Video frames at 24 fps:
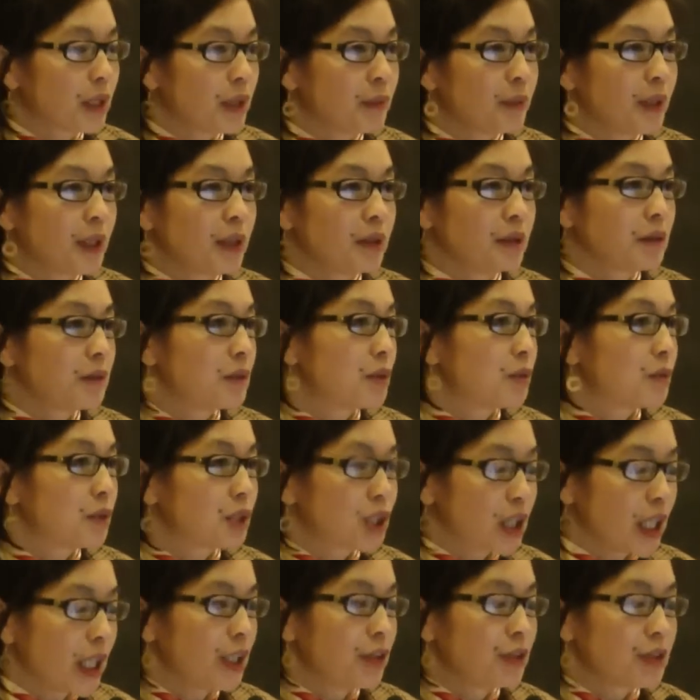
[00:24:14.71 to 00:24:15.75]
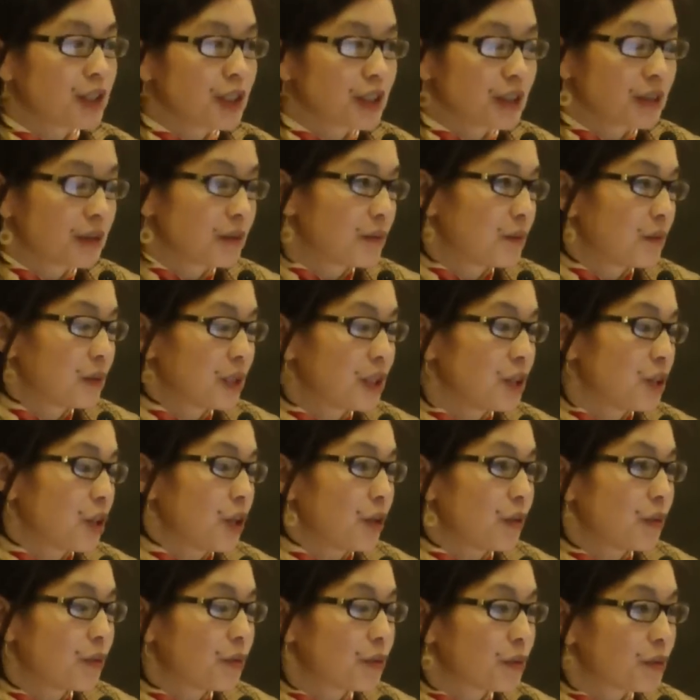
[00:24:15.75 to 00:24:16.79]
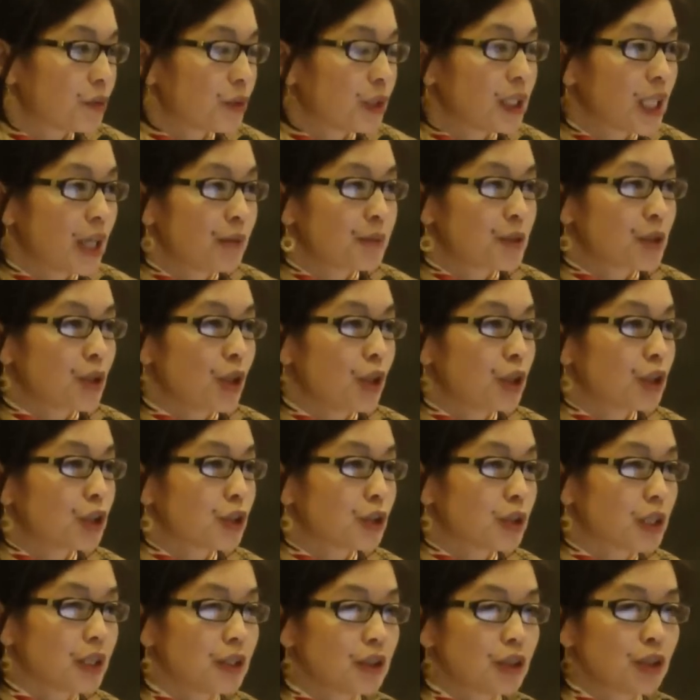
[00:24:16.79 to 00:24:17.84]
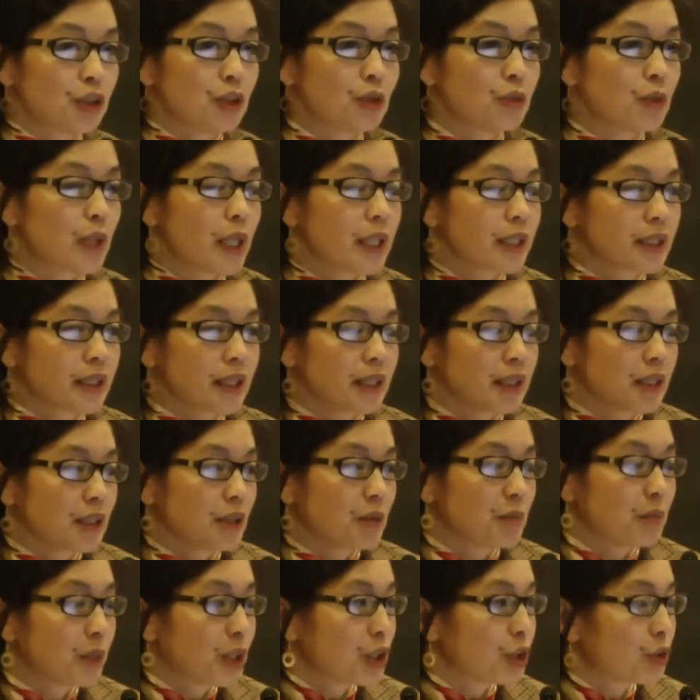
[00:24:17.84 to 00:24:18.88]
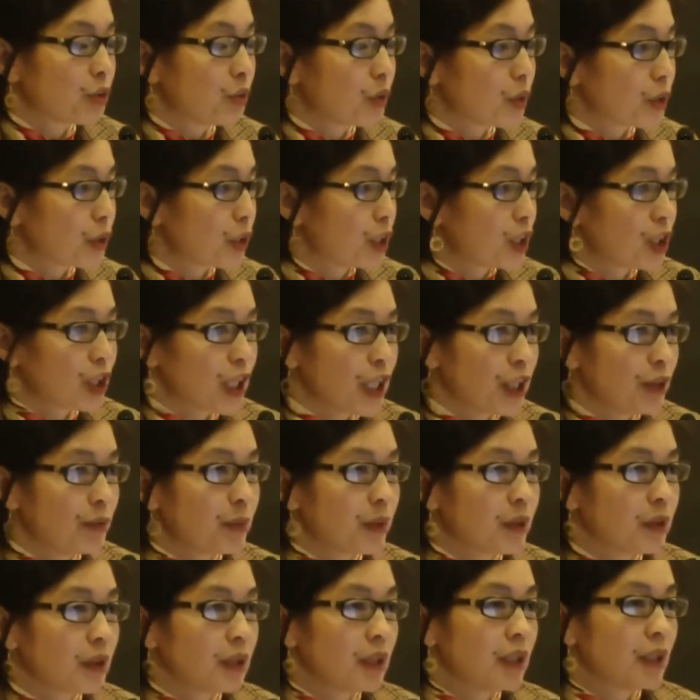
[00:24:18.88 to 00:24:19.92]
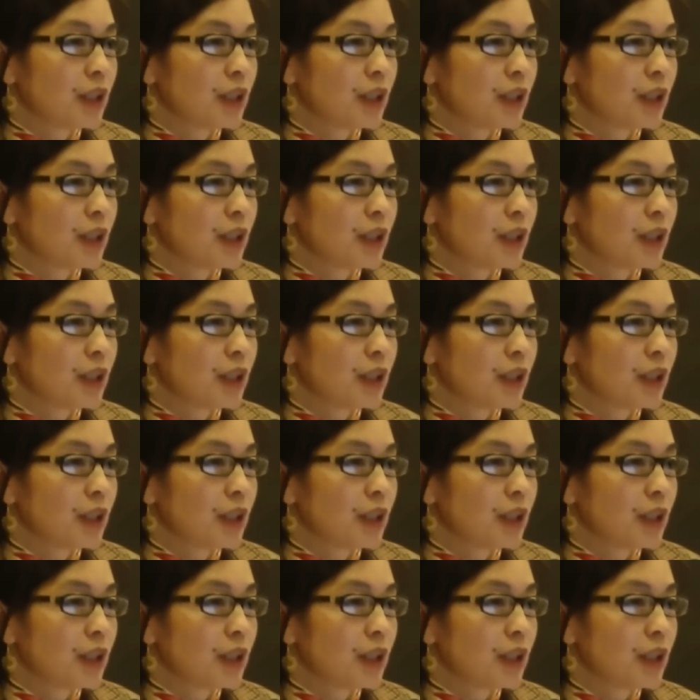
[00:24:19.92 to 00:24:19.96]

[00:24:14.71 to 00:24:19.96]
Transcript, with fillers: I mean, China was, you know, 3 times larger than the US and in a much worse shape.